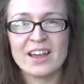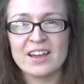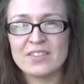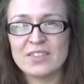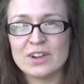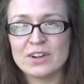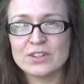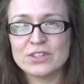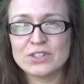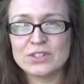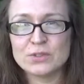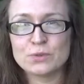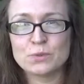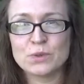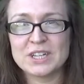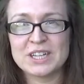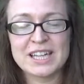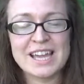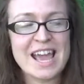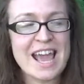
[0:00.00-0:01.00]
They're just
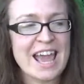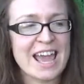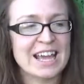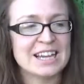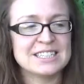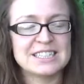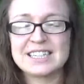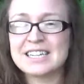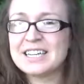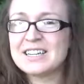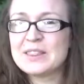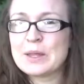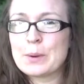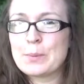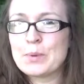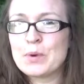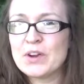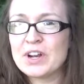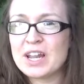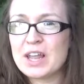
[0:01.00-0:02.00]
really handy, they're
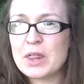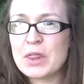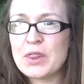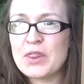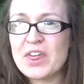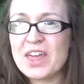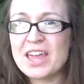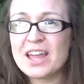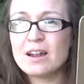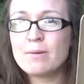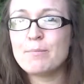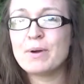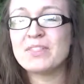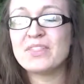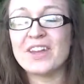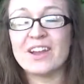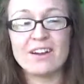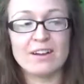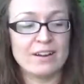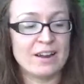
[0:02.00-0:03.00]
pretty thin, but
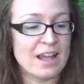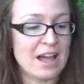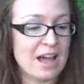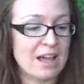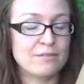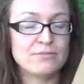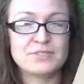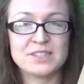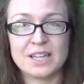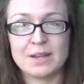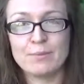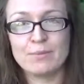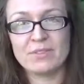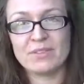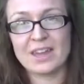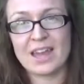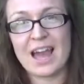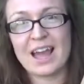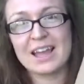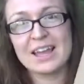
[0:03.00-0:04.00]
they're not
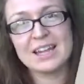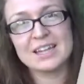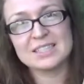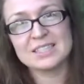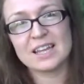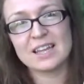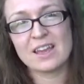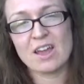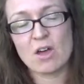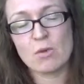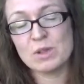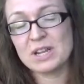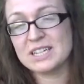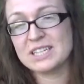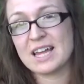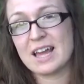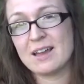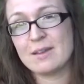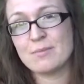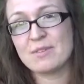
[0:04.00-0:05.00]
flimsy. I cannot tell you how many
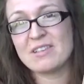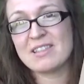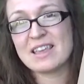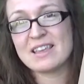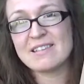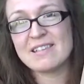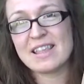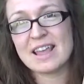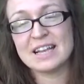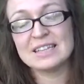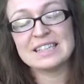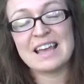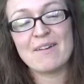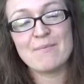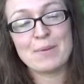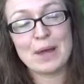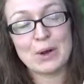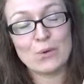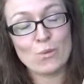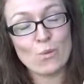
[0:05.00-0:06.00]
times these things
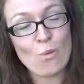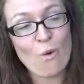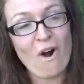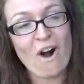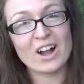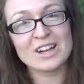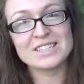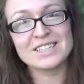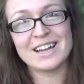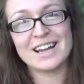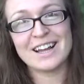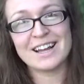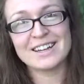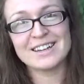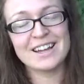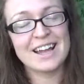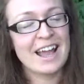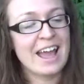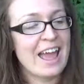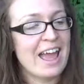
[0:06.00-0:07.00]
have been walked
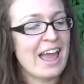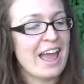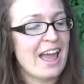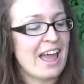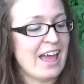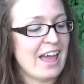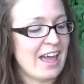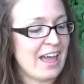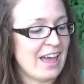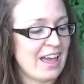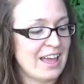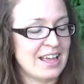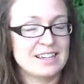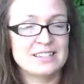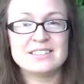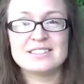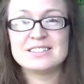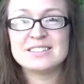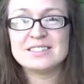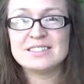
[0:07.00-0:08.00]
on
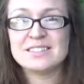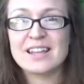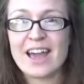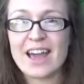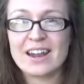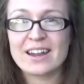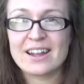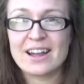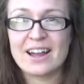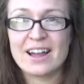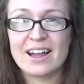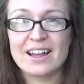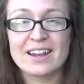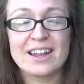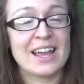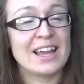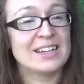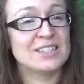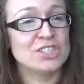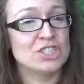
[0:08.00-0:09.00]
and sat on
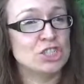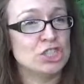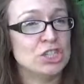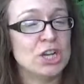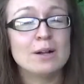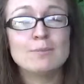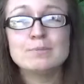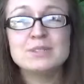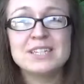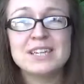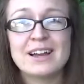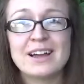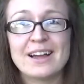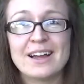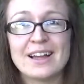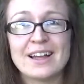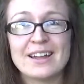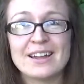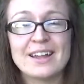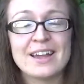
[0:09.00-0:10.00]
and jumped
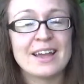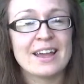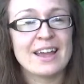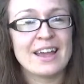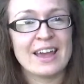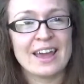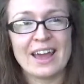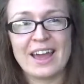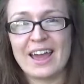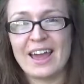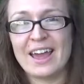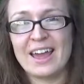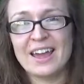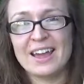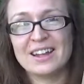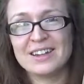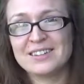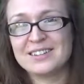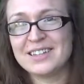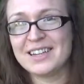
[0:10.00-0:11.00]
on and